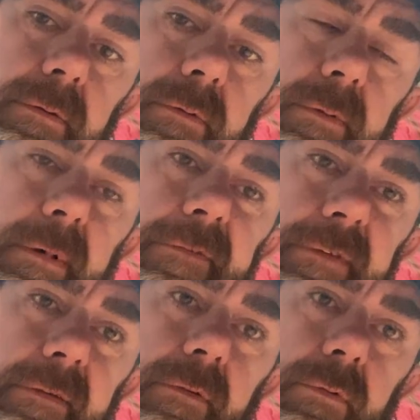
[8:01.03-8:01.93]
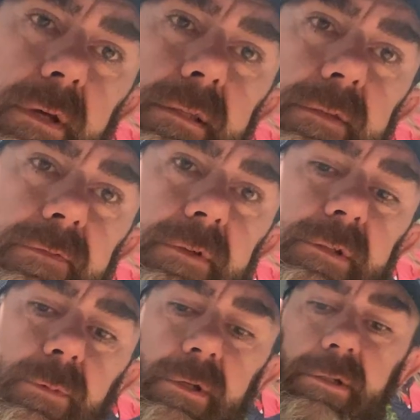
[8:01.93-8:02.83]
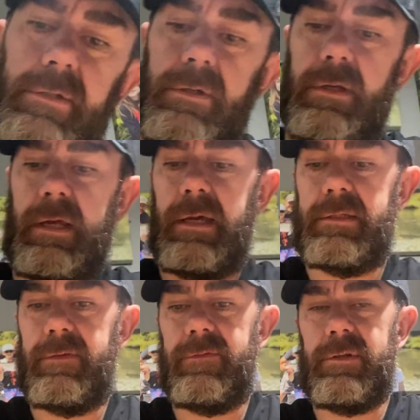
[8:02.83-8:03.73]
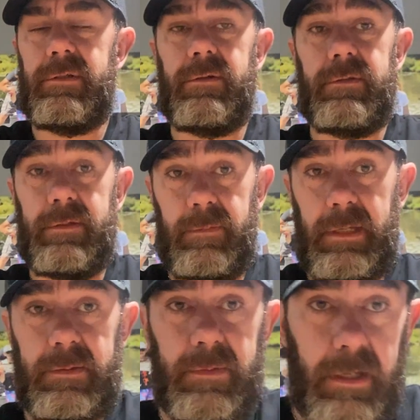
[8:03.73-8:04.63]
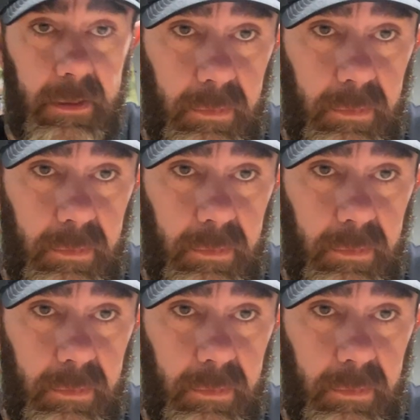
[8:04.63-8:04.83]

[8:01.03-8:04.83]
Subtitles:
One of my favorite ways to fish spring chinook, and I actually fish those sometimes behind a